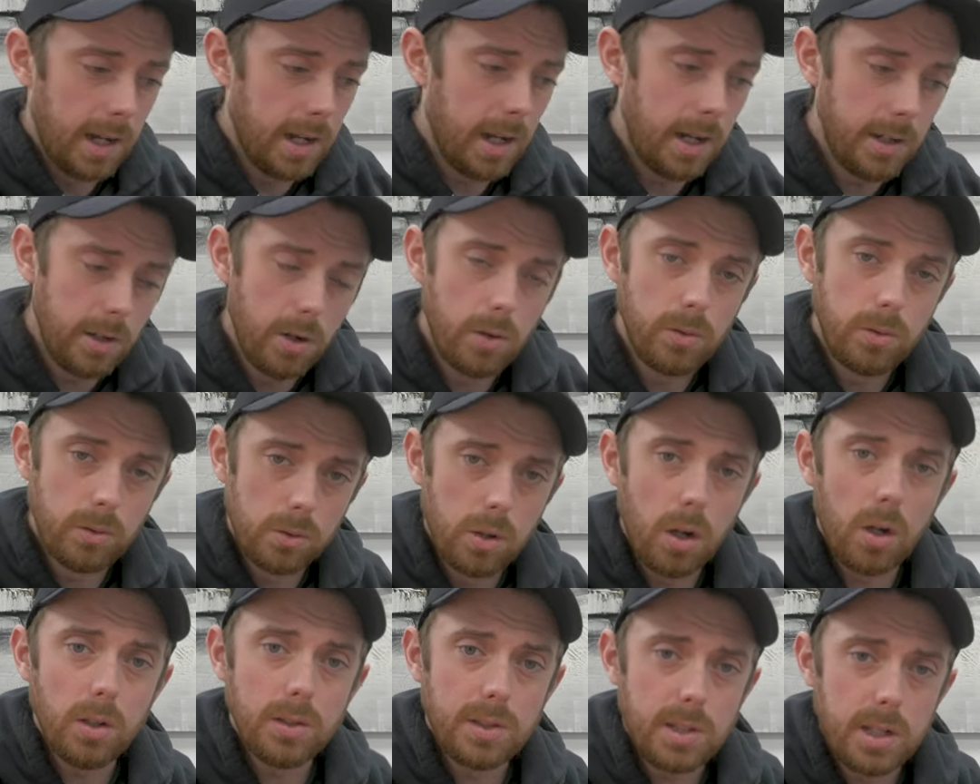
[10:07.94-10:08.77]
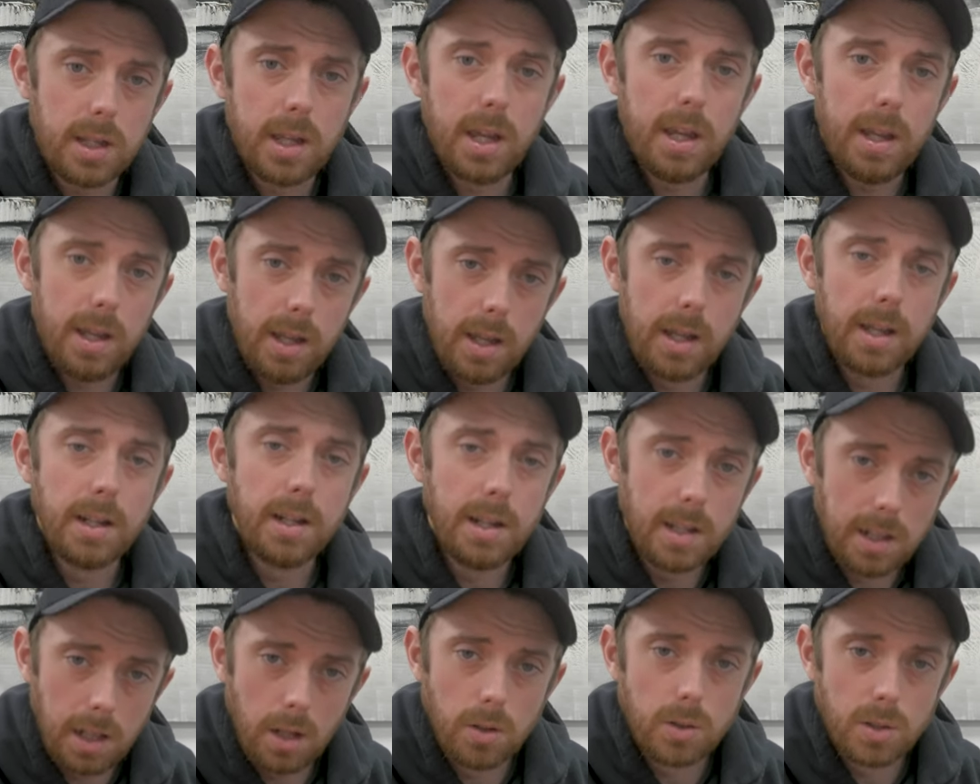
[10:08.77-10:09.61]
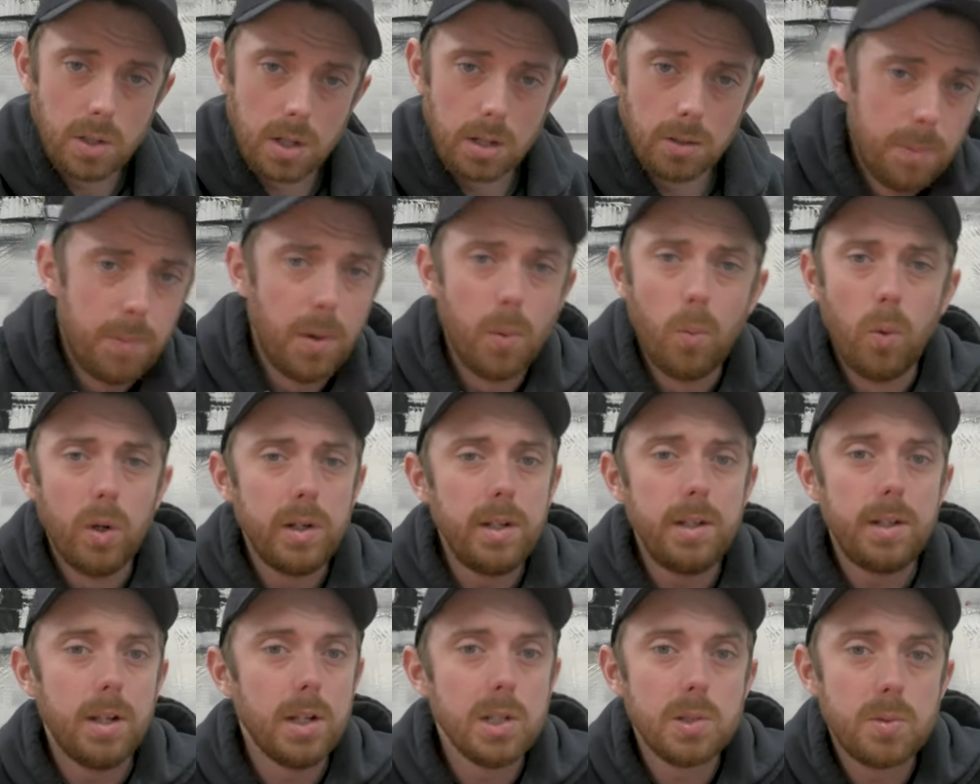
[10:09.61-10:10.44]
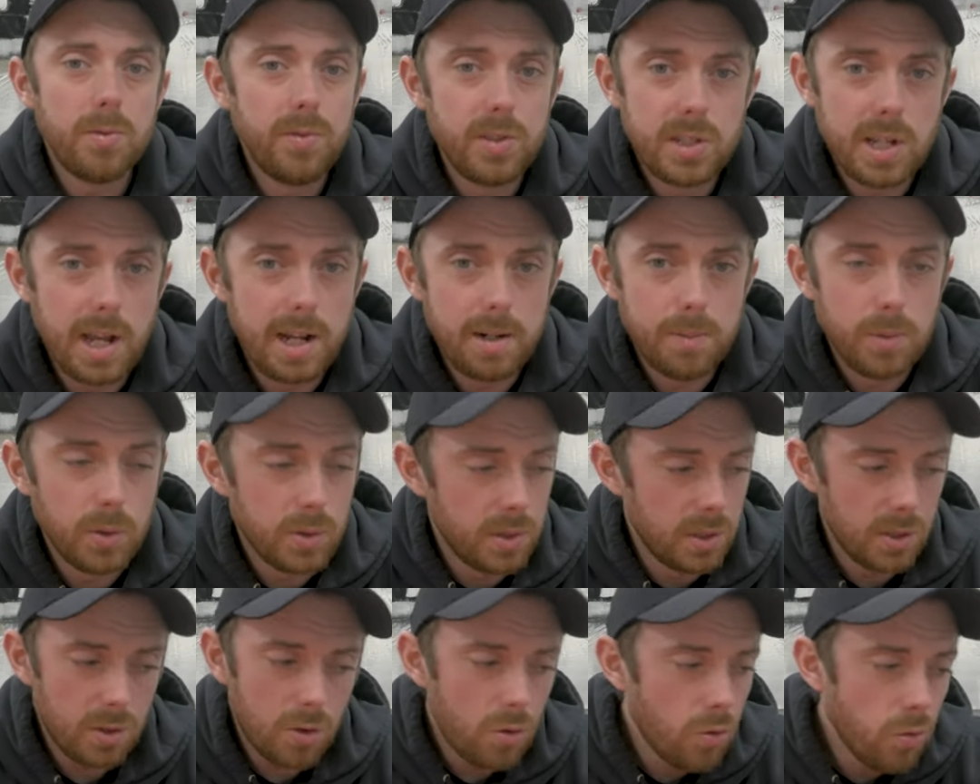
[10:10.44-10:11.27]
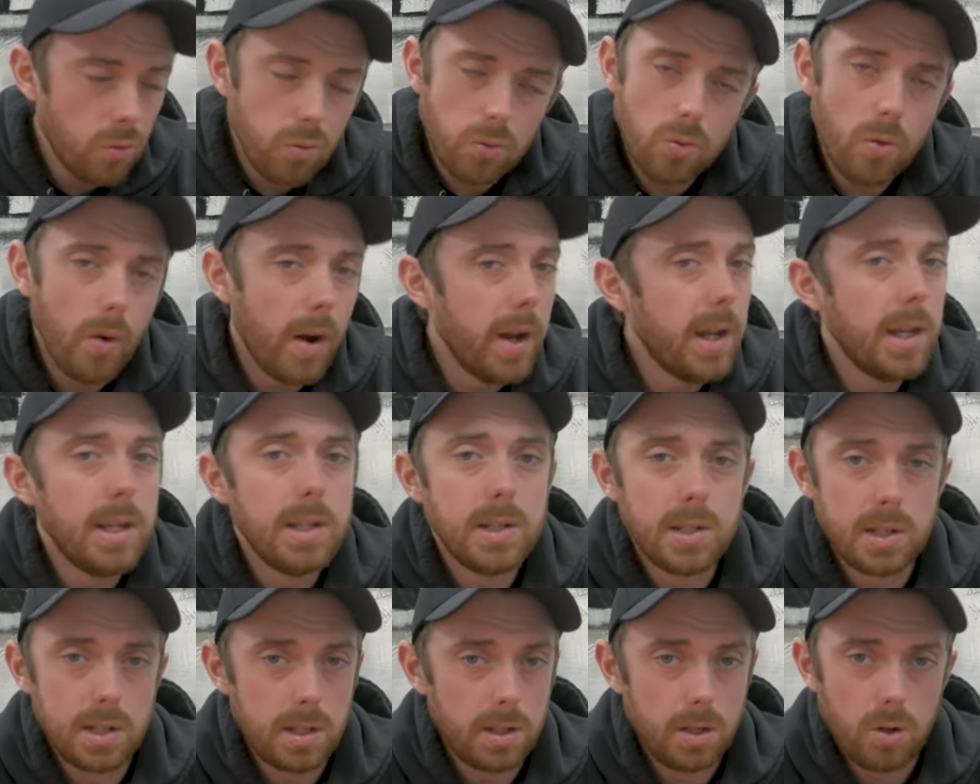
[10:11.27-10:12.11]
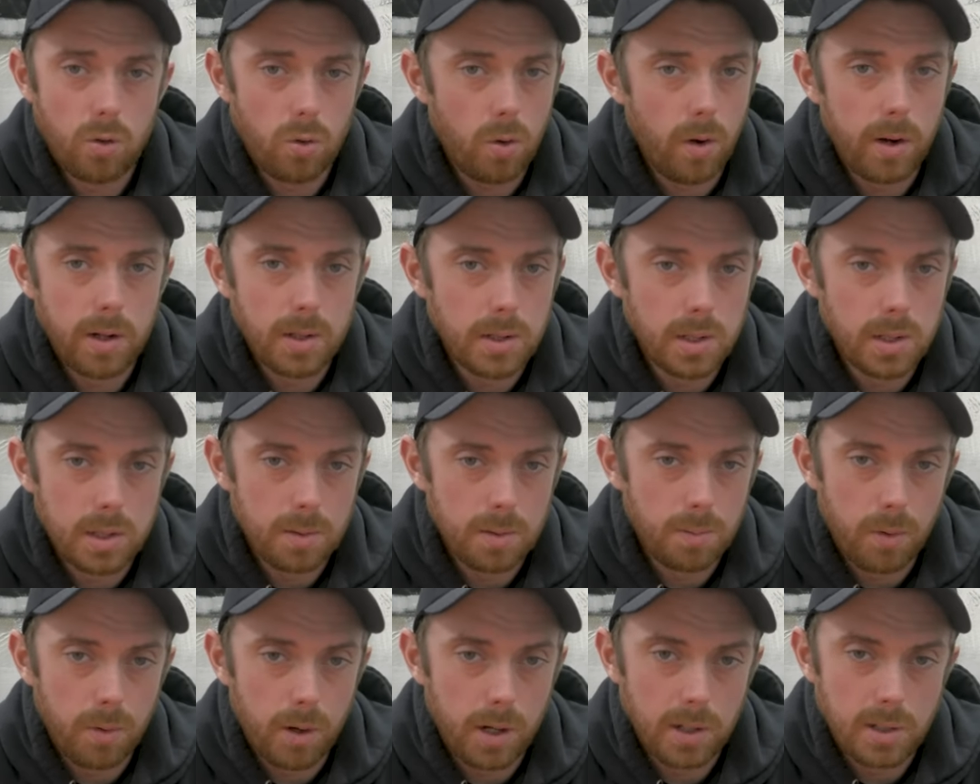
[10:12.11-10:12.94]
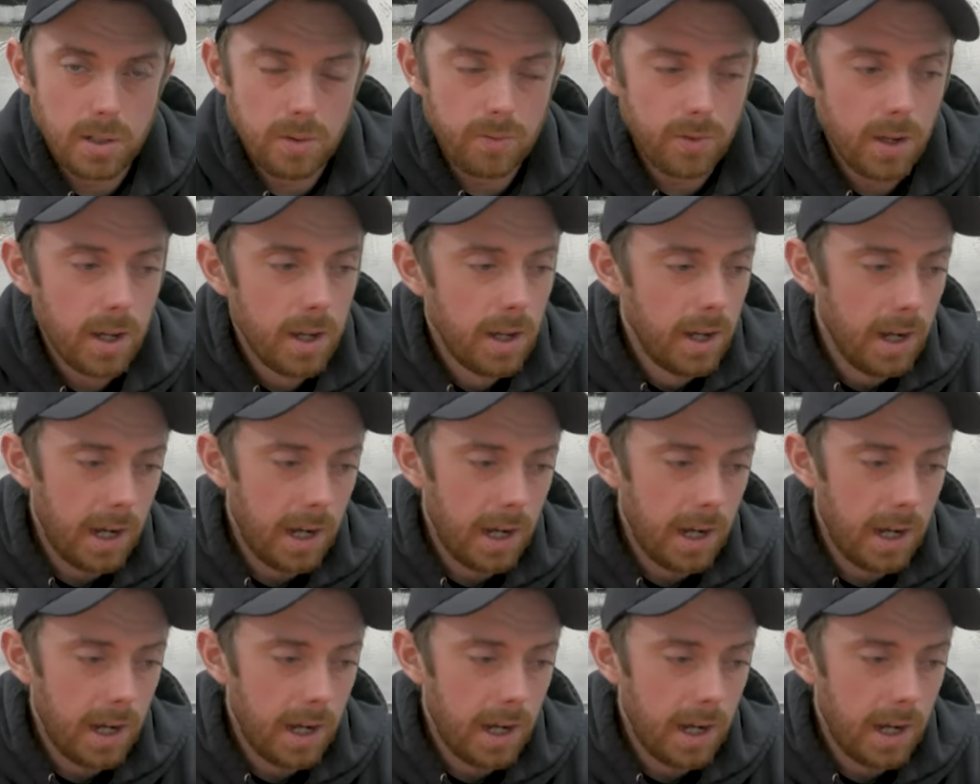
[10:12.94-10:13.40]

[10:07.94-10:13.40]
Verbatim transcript: and I know not to get any closer. But what he does with his animals is crazy, crazy impressive.